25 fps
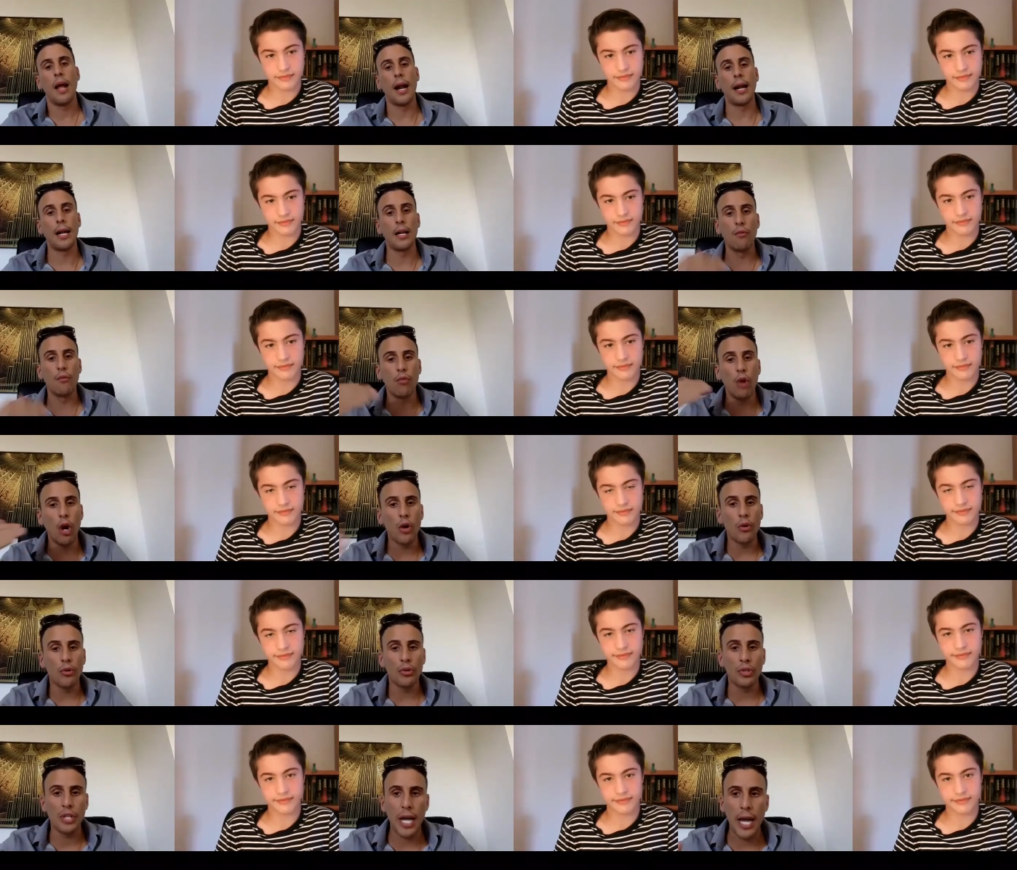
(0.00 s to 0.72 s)
Speaker 1: and he
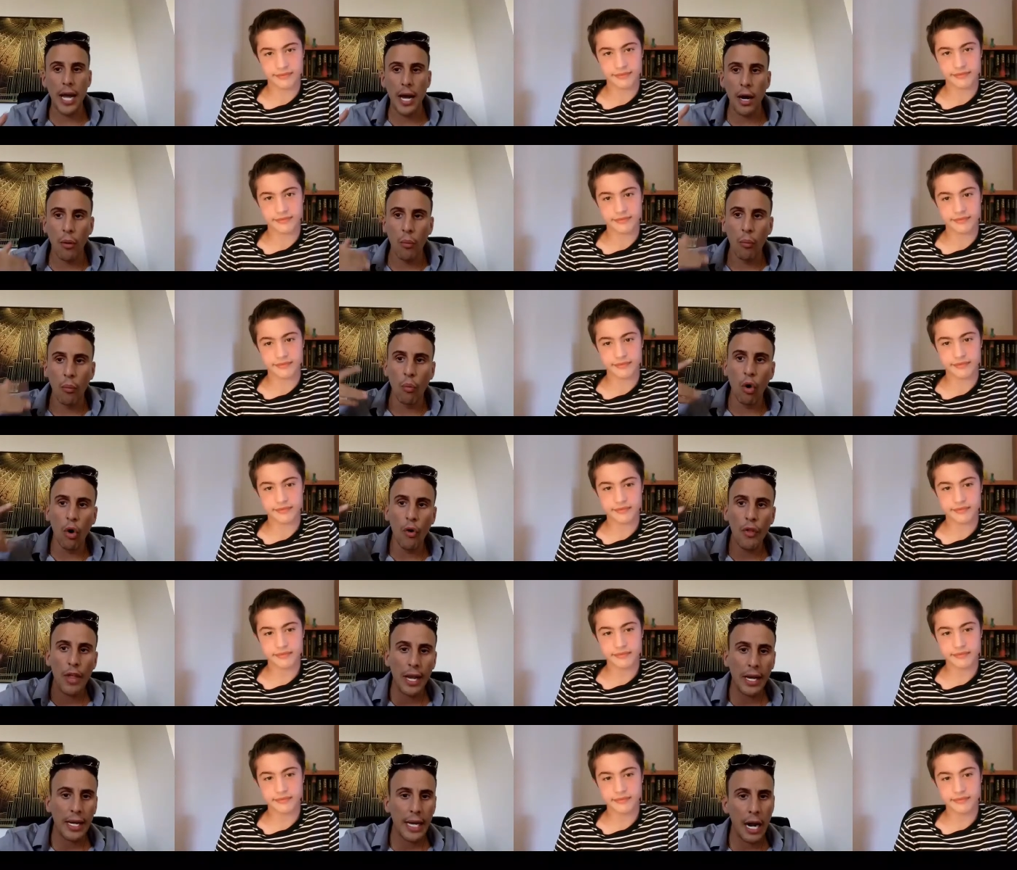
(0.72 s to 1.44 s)
wrote down what
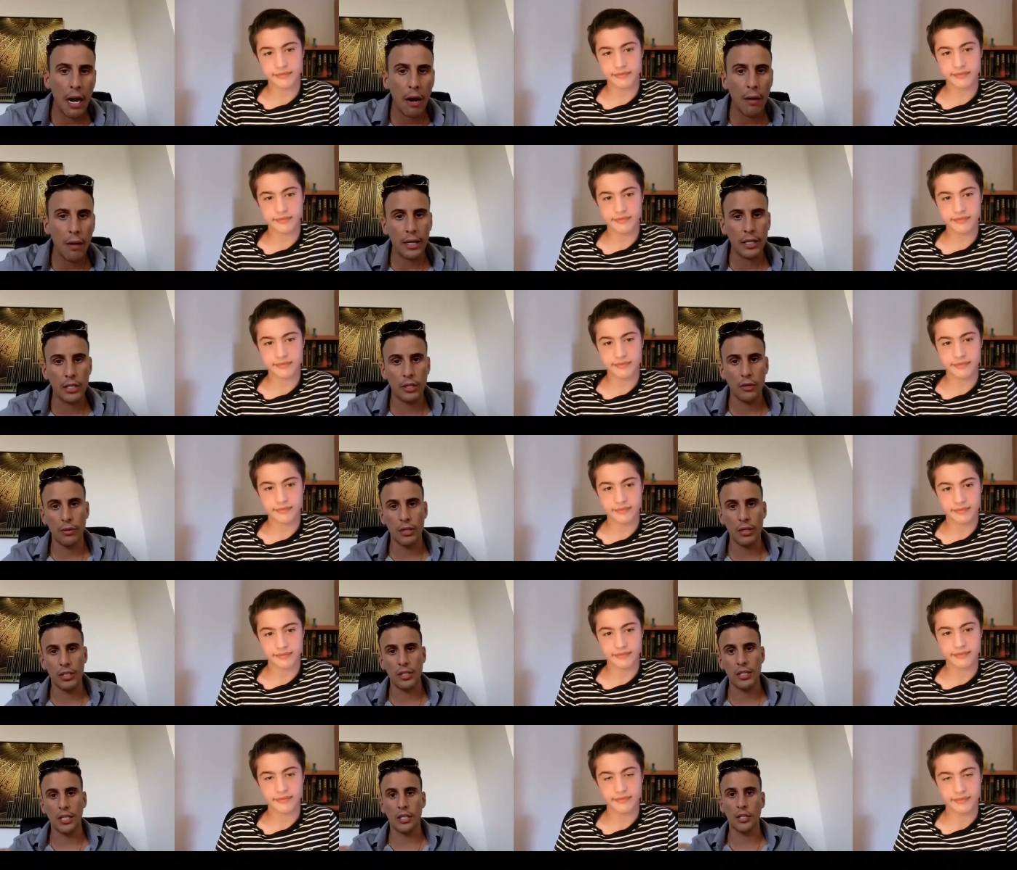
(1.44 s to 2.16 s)
their
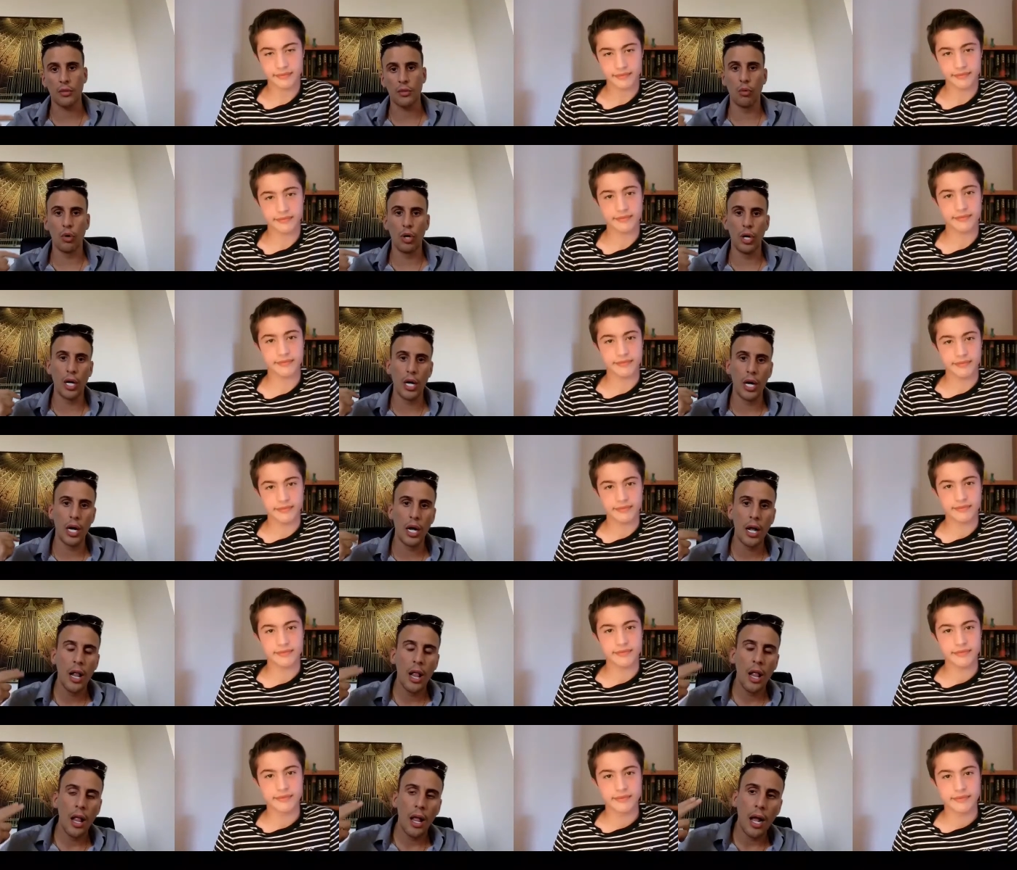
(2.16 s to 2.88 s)
characteristics were,
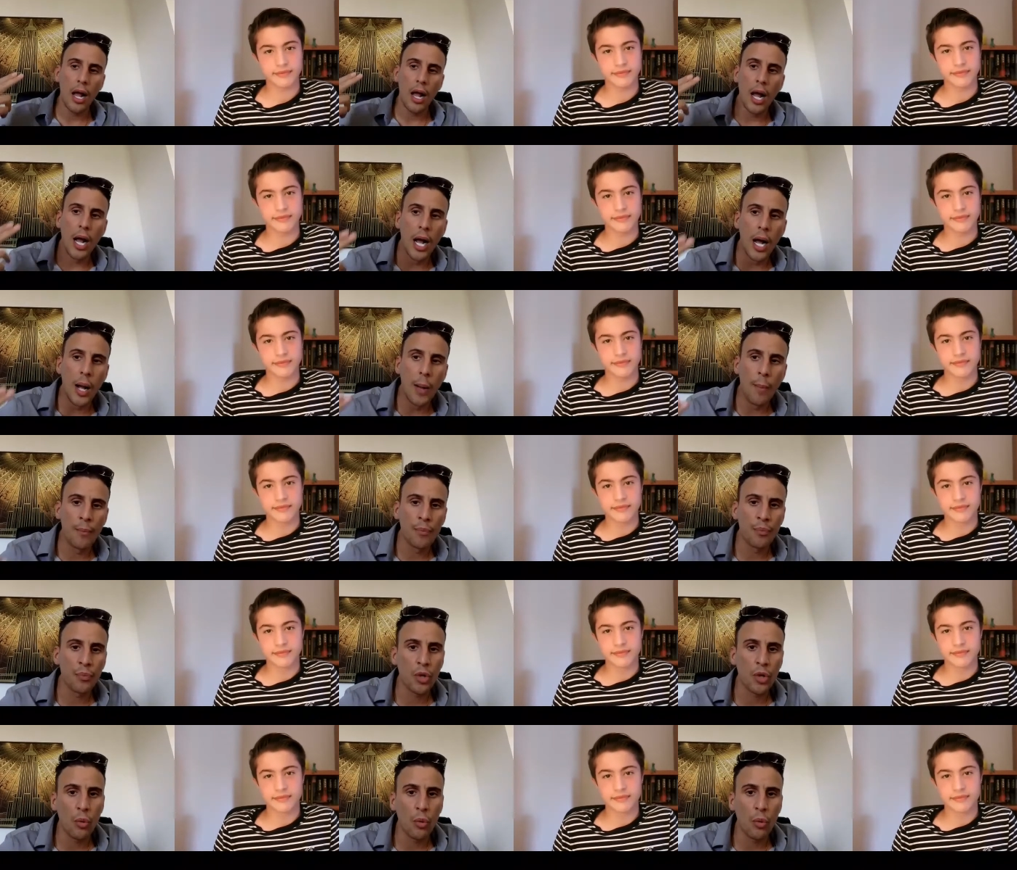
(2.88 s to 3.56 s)
um,